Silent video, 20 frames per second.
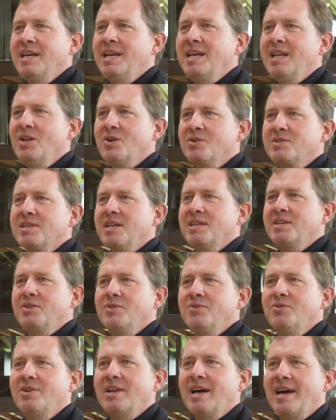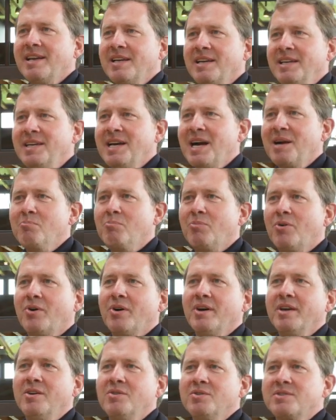He looks at you like a young
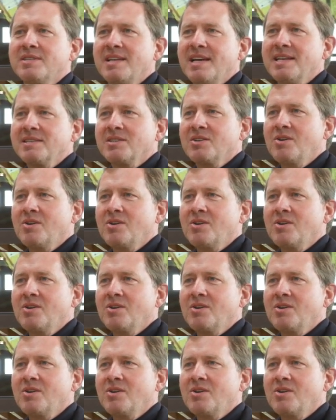boy who says,